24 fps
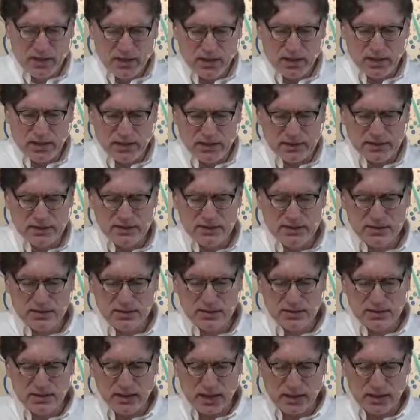talk.
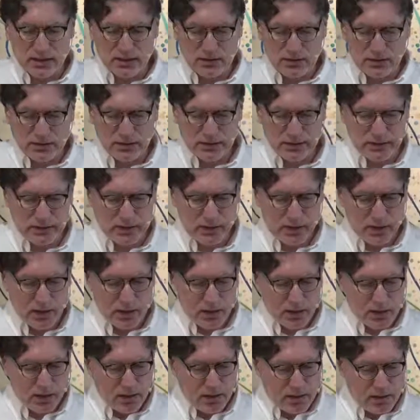Secondly,
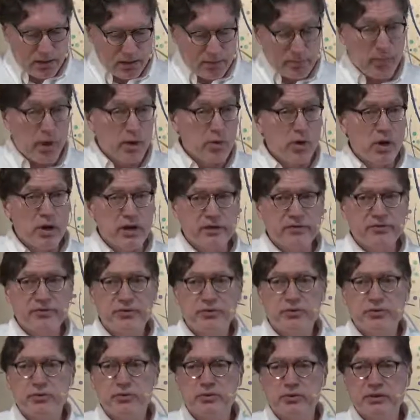my wife,
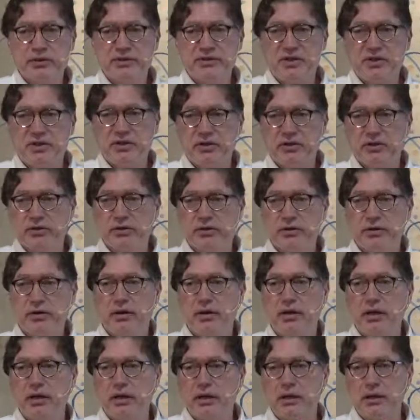who is here
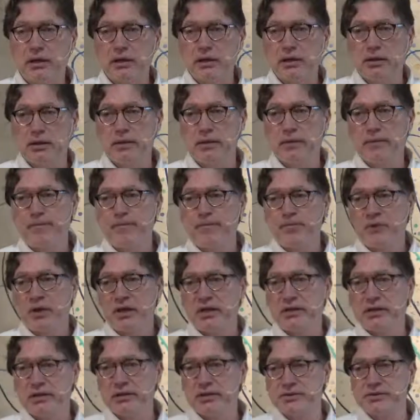and
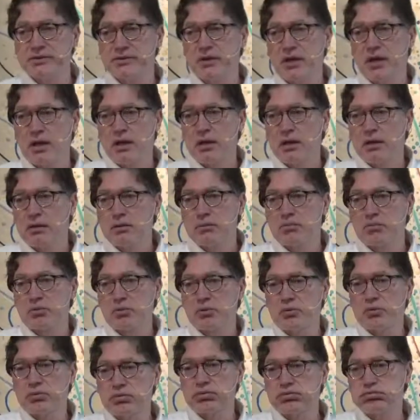is
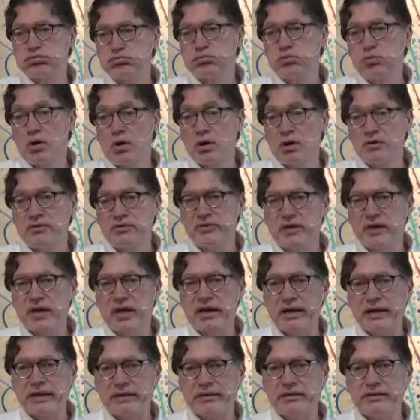one of the
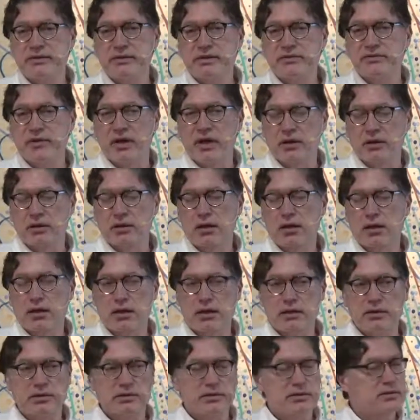kindest, if not
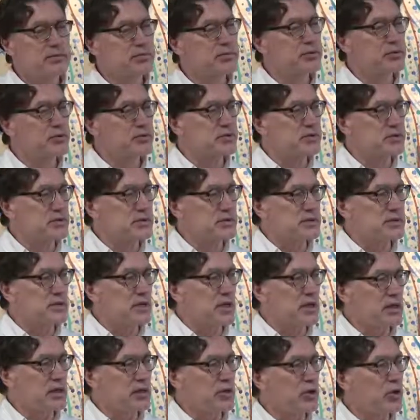kindest, persons
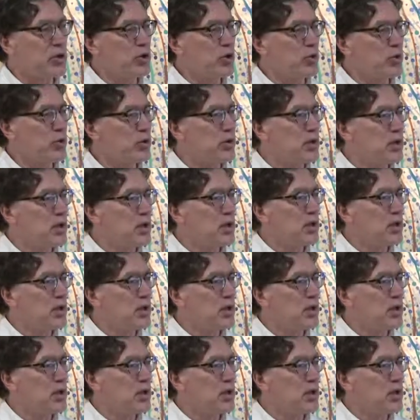I know,